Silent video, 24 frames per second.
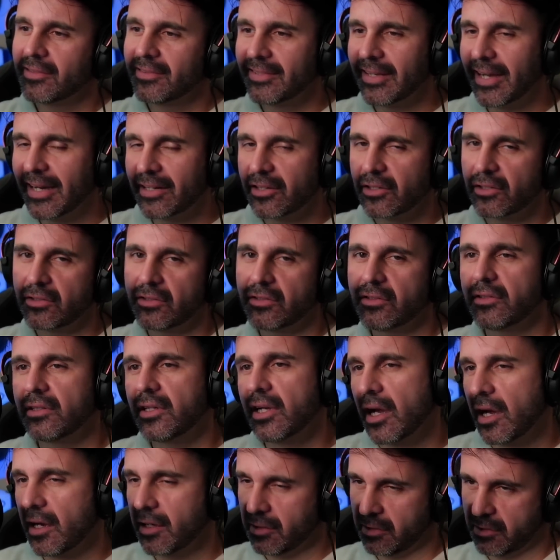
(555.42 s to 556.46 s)
That good do
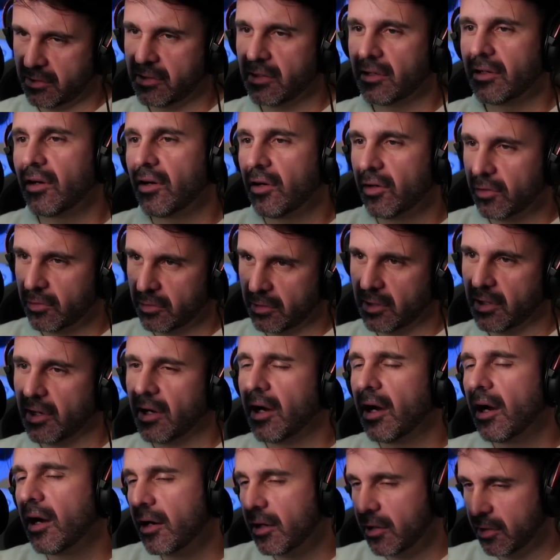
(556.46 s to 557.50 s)
got go on
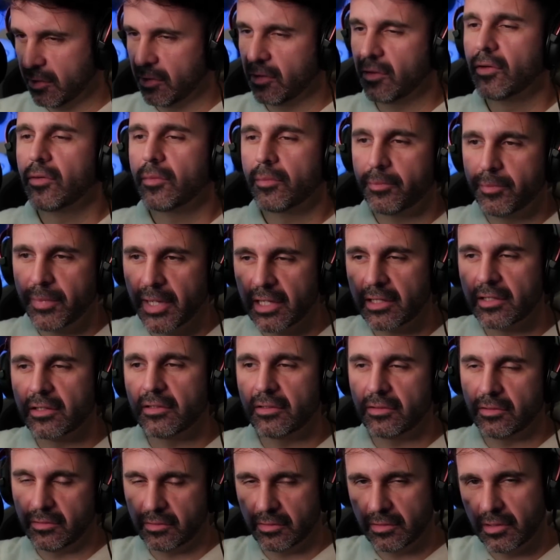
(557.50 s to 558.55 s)
uh, on back good